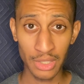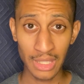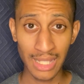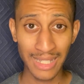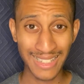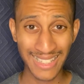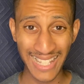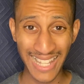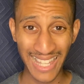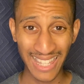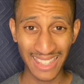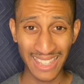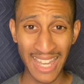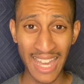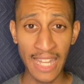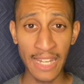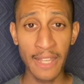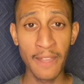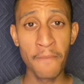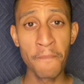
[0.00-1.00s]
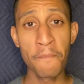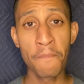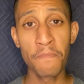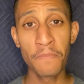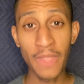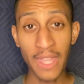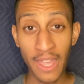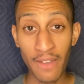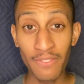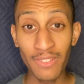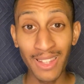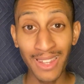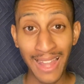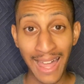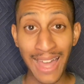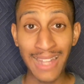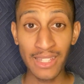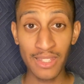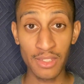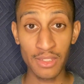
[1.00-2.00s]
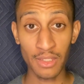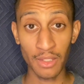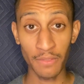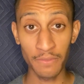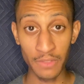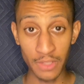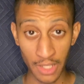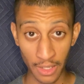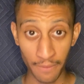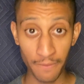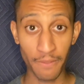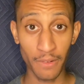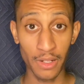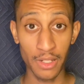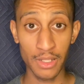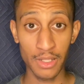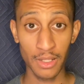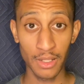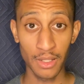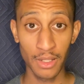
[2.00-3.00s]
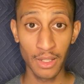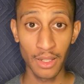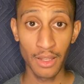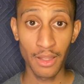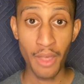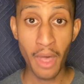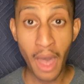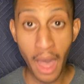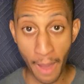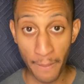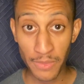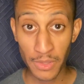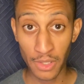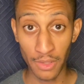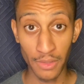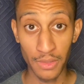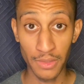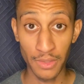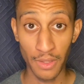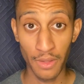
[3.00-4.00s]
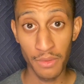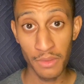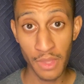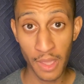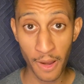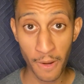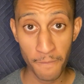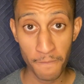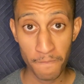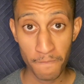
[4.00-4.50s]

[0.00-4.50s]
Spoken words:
things like that. They have lots of different options there.